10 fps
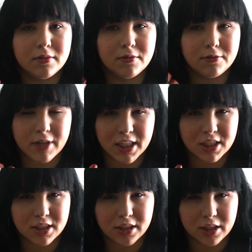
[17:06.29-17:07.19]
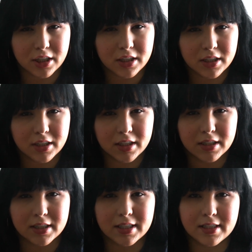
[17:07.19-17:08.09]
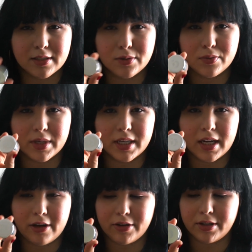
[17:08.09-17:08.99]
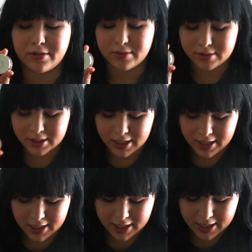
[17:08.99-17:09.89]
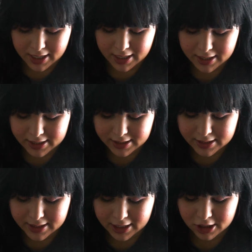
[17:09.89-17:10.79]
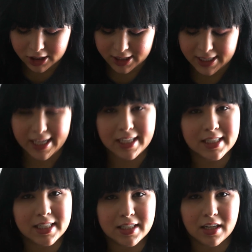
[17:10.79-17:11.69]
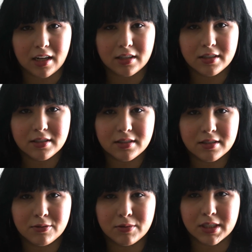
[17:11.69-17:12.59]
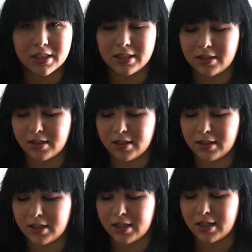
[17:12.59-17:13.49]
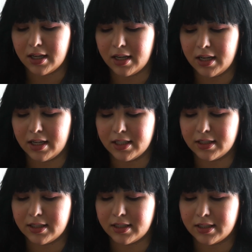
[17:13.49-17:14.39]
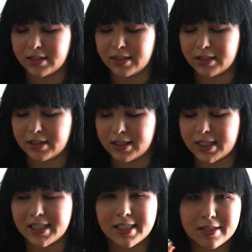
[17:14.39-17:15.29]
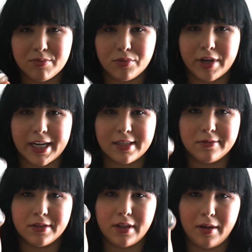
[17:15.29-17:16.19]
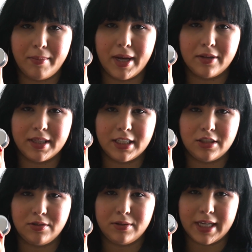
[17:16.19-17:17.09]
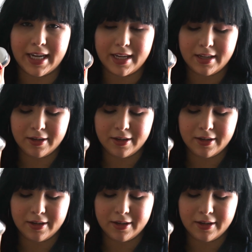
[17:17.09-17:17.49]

fresh look, this is what I'll use. And this is actually $18, which is a decent price for the amount that you get.